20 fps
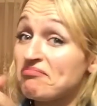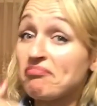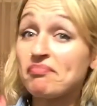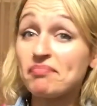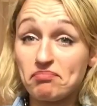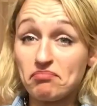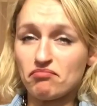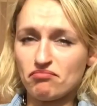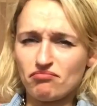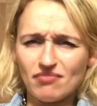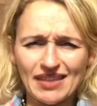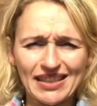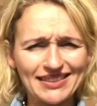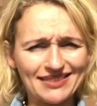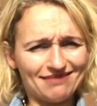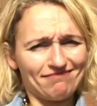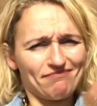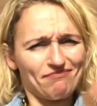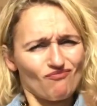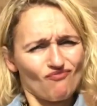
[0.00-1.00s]
I always
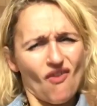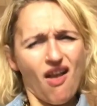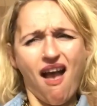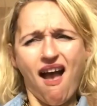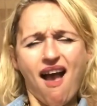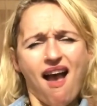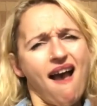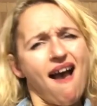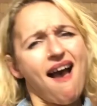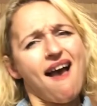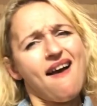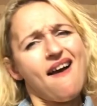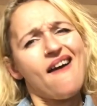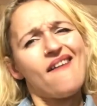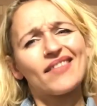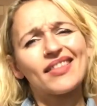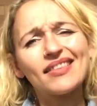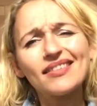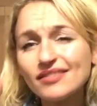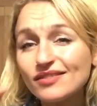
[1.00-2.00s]
needed to make sure I
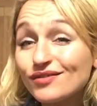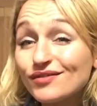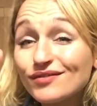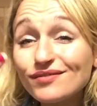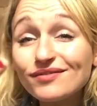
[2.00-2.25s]
had it.